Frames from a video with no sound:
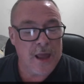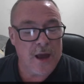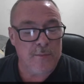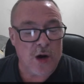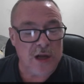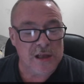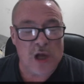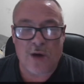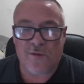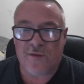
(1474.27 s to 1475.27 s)
My
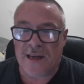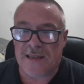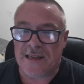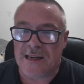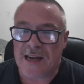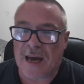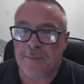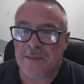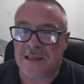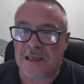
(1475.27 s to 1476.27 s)
life is in
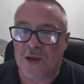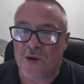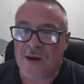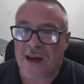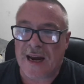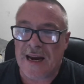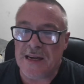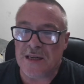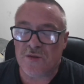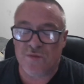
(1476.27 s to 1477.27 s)
absolute
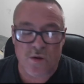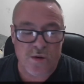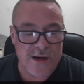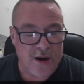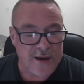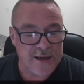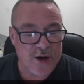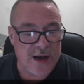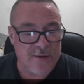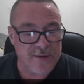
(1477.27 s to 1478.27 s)
heinous ruin. I
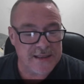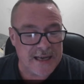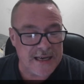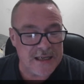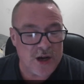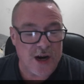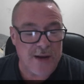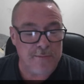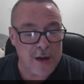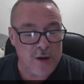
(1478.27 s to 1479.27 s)
don't have a cent. I
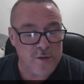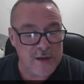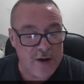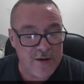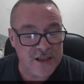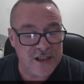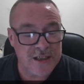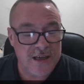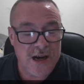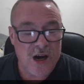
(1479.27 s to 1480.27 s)
am malnourished.
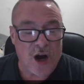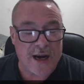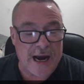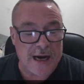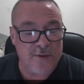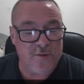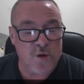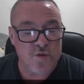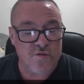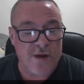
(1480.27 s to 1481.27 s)
I can't
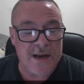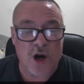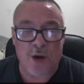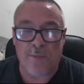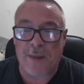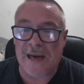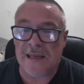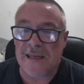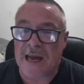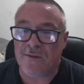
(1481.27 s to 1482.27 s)
afford rent. I
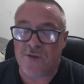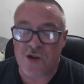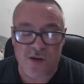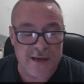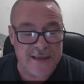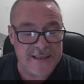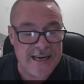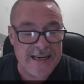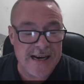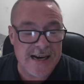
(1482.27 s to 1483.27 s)
barely have human
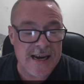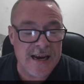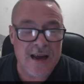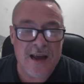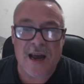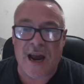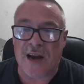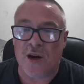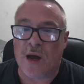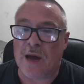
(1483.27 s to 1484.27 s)
dignity.
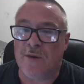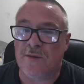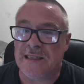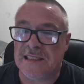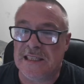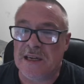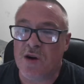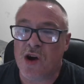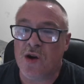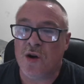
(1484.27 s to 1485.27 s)
And I have
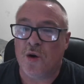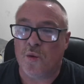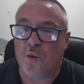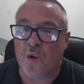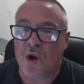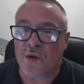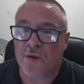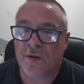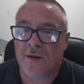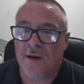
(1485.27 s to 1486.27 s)
zero worth.